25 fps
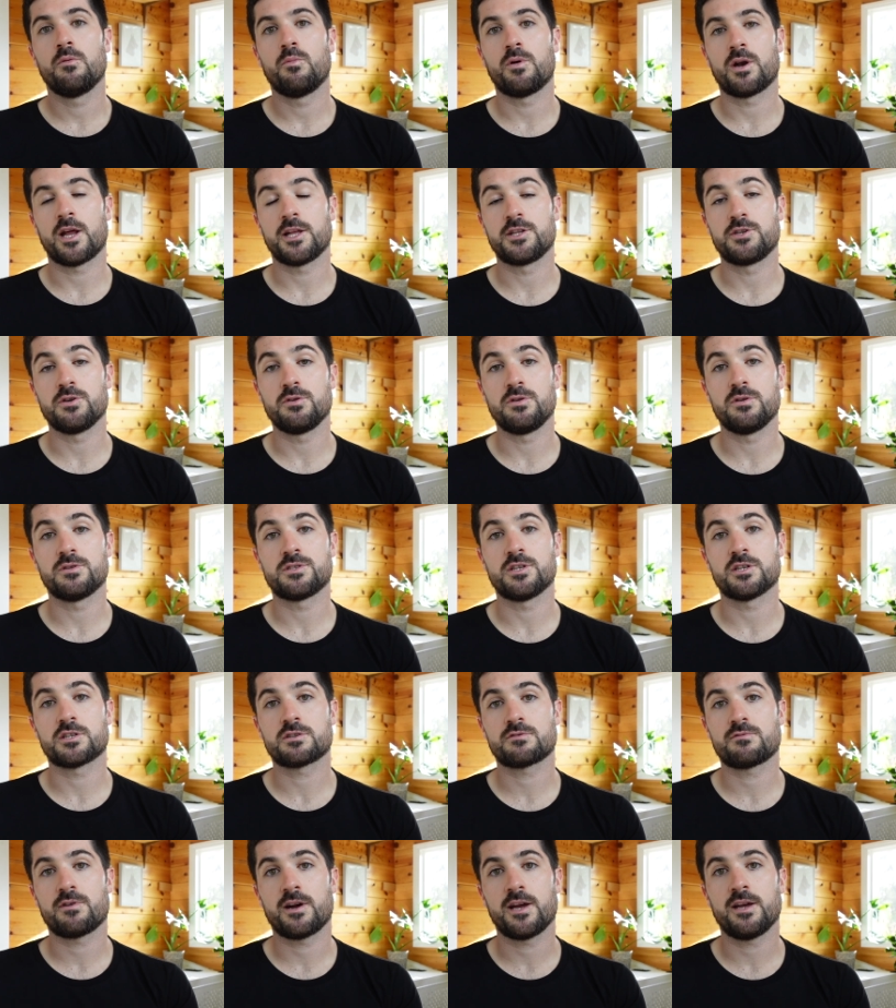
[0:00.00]
When I do use
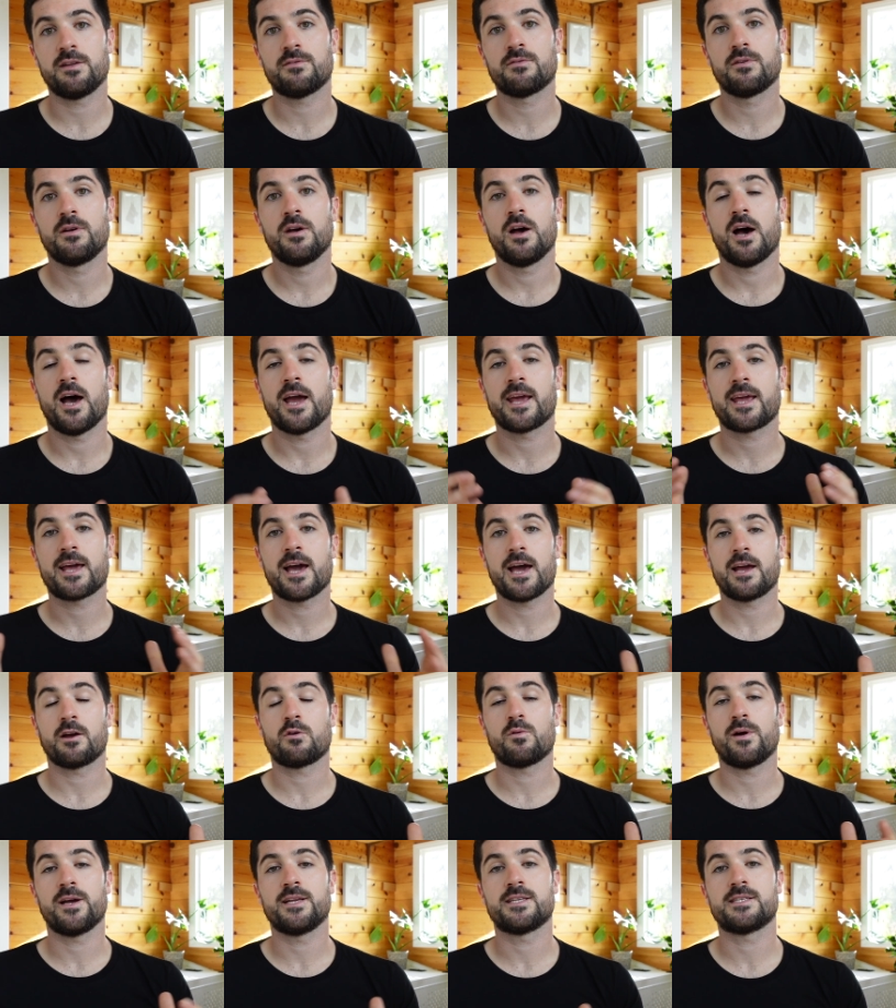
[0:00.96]
this crate, I
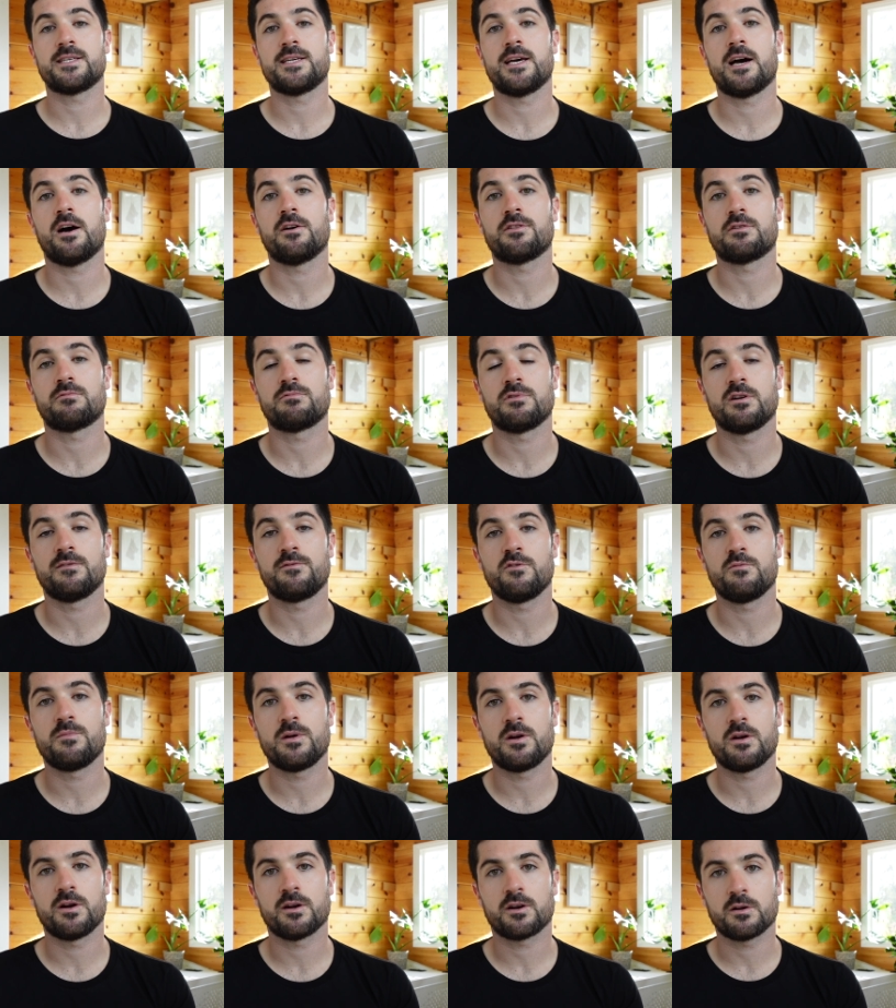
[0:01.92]
can't quite see out the rearview mirror